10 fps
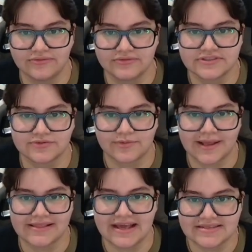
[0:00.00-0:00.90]
It's one of my
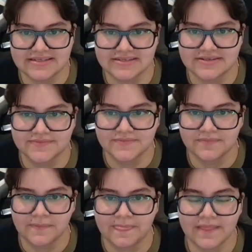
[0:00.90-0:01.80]
classes.
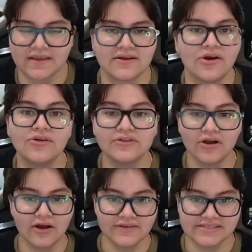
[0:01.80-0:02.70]

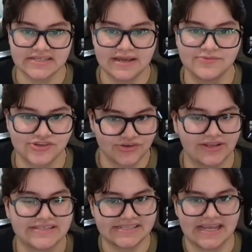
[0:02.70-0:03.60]
Obviously, I'm sure you
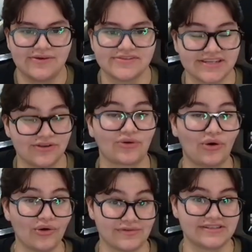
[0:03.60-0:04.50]
can see how this can
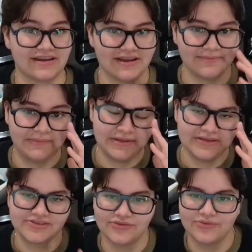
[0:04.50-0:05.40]
grow over time.
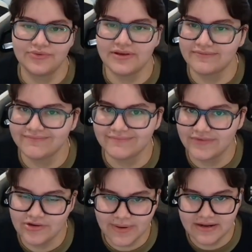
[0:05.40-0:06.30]
So
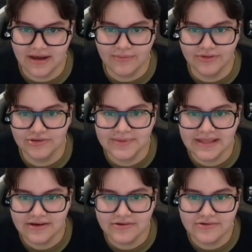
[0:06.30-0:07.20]
you might not want to be
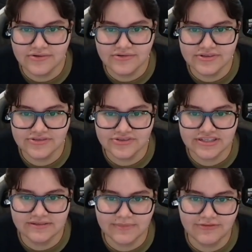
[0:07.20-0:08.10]
like, oh,
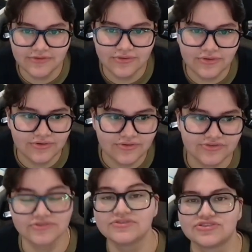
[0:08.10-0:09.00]
searching my folders
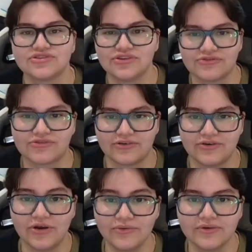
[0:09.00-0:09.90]
just to look for a
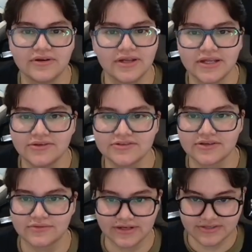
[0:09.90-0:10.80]
note. Use a
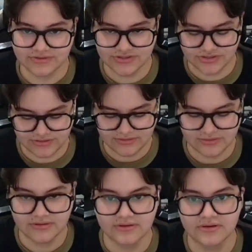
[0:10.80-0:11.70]
quick switcher,
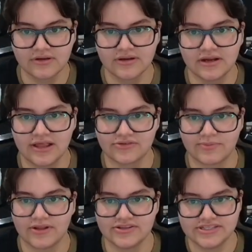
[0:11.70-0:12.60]

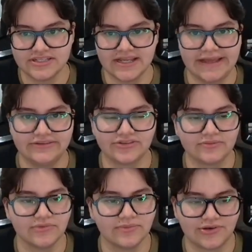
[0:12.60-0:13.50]
anthropology, enter,
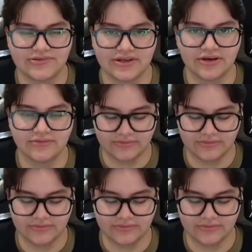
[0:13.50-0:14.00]
boom, you're in the note.